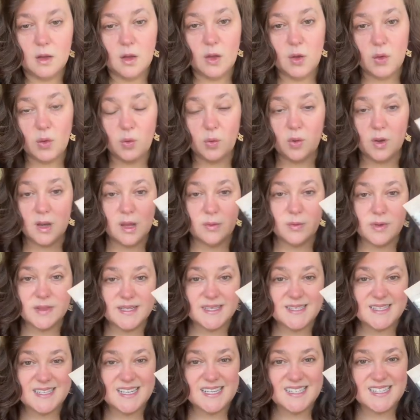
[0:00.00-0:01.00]
Going in with the
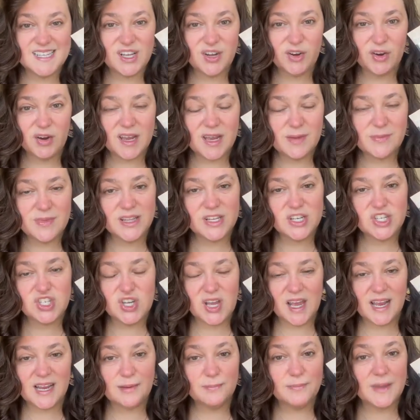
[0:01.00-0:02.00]
CC cream in the
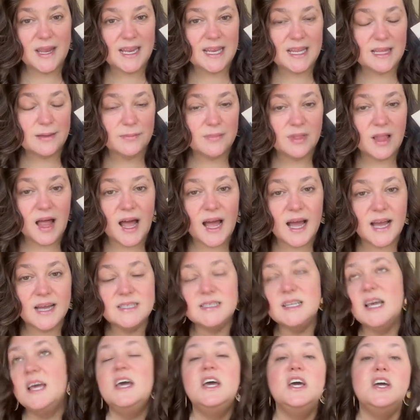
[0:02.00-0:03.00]
shade Medium Light.
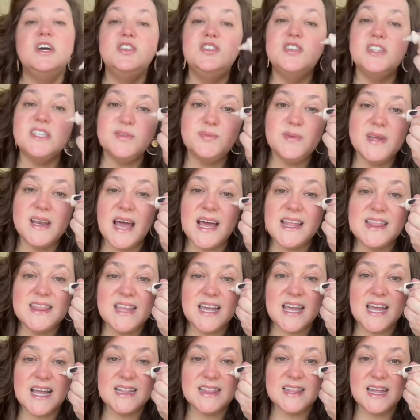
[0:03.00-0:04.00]
Just when I
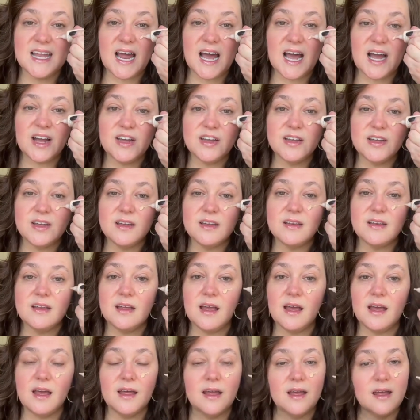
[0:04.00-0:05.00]
think that I could
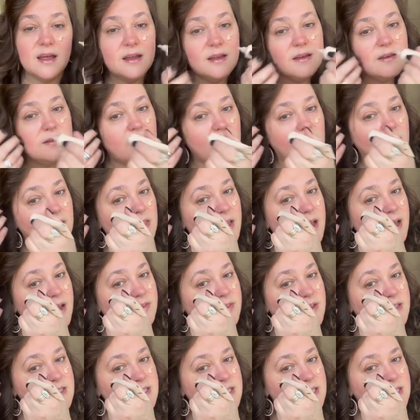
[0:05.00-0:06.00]
not love the
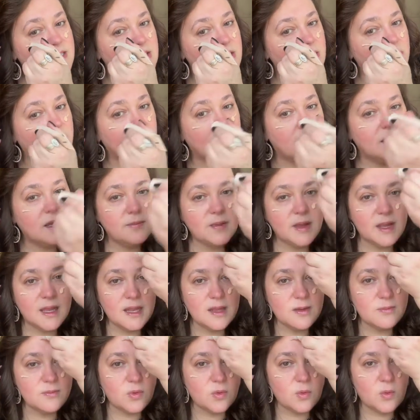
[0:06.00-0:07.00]
CC cream
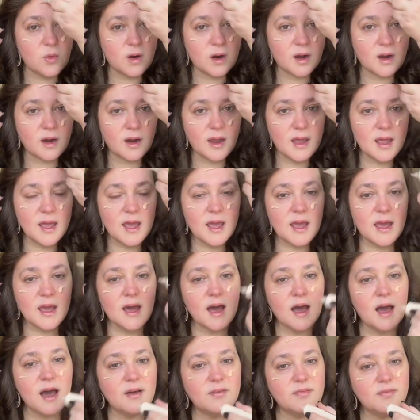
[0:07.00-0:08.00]
anymore,
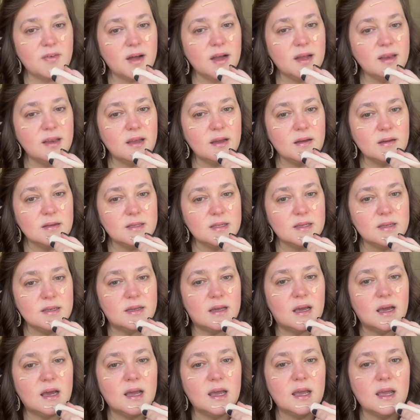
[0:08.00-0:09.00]
I find out
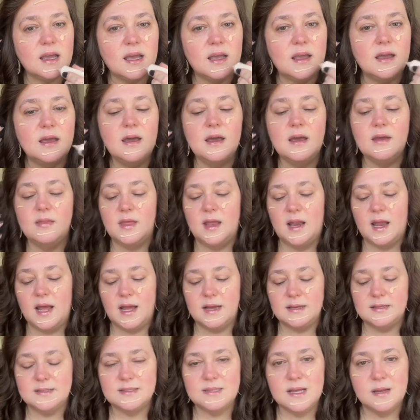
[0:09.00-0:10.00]
today that it
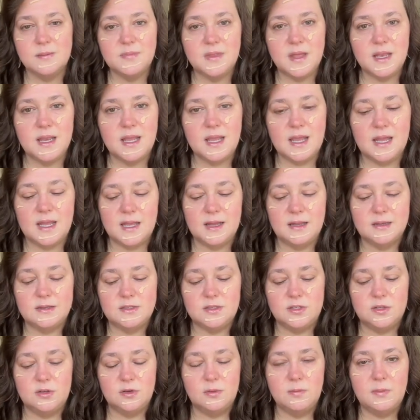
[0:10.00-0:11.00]
has something in it
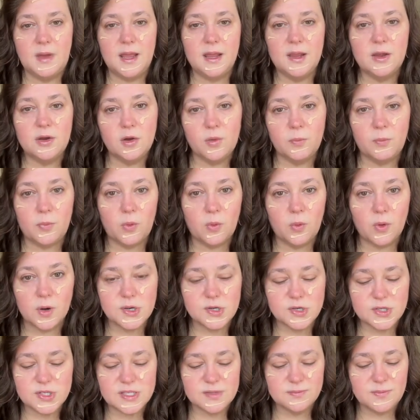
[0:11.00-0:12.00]
to make your
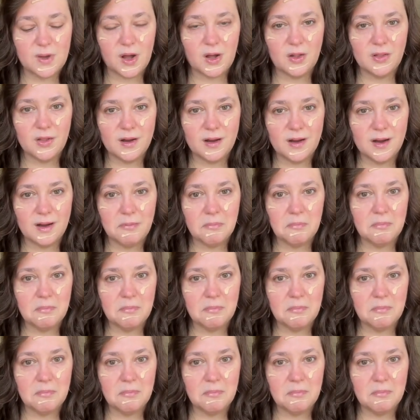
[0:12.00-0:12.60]
pores smaller.